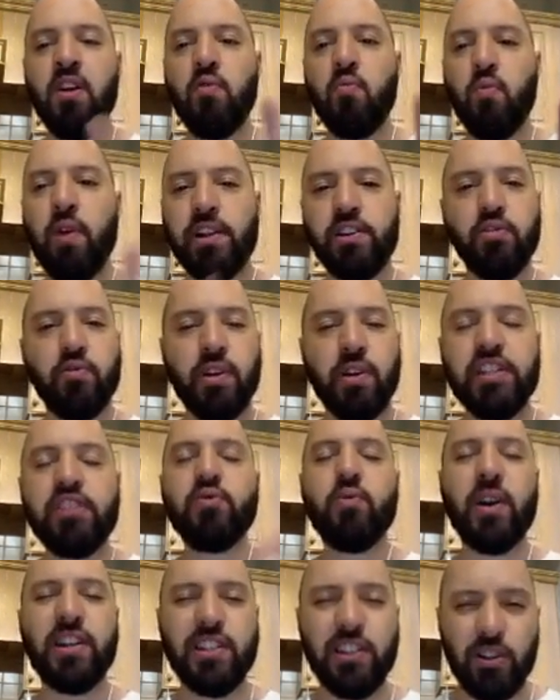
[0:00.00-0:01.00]
When you're ready, it's
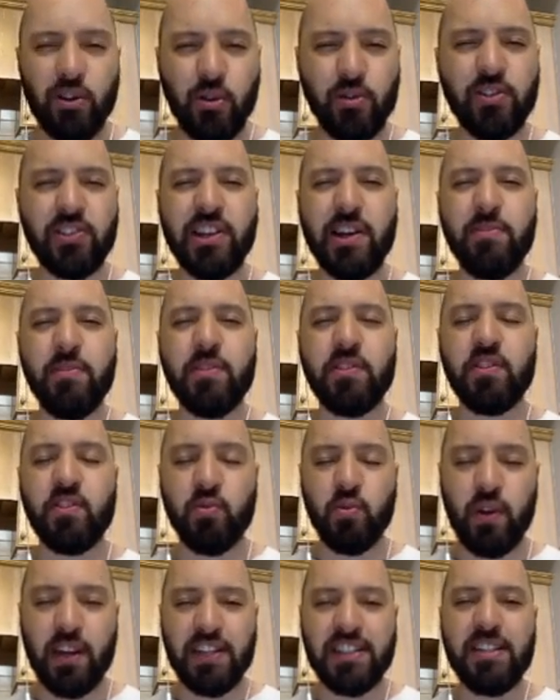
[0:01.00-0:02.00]
quite a long demo. It's
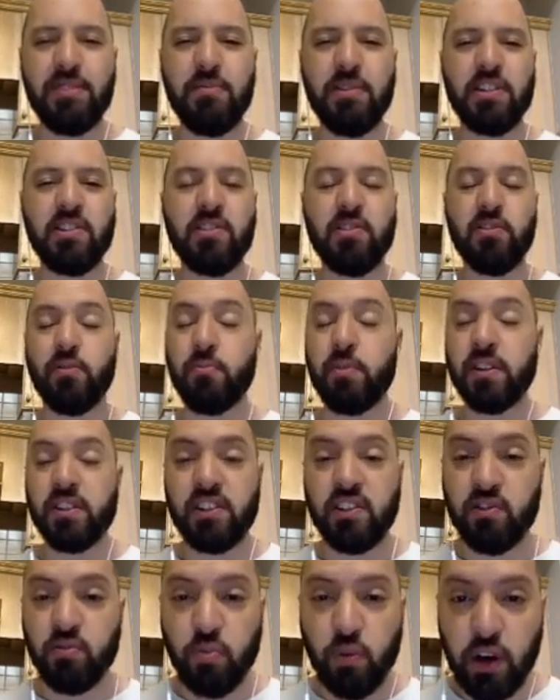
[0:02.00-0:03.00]
20 minutes long, but
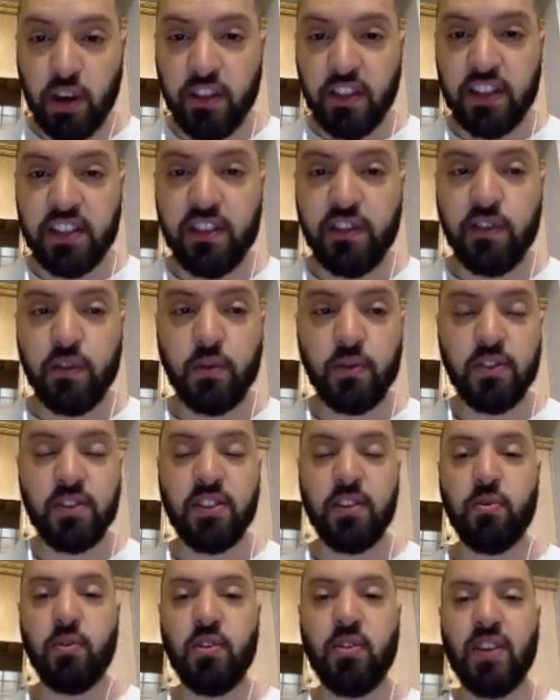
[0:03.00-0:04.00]
it's worth it if you want to
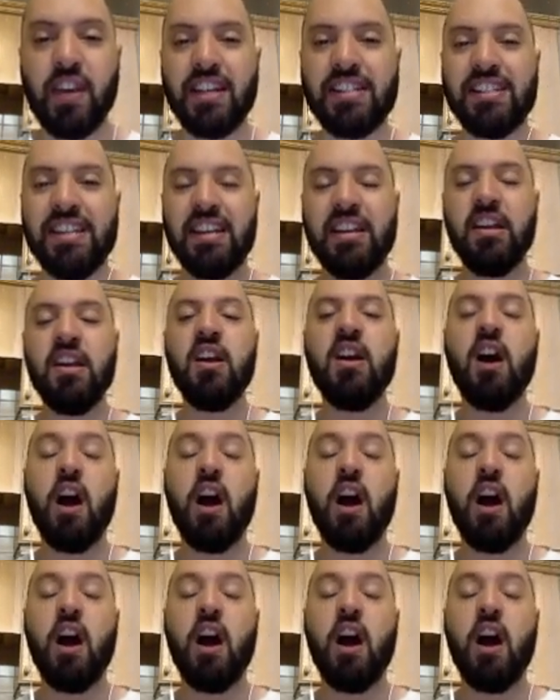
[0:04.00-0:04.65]
see what you're getting.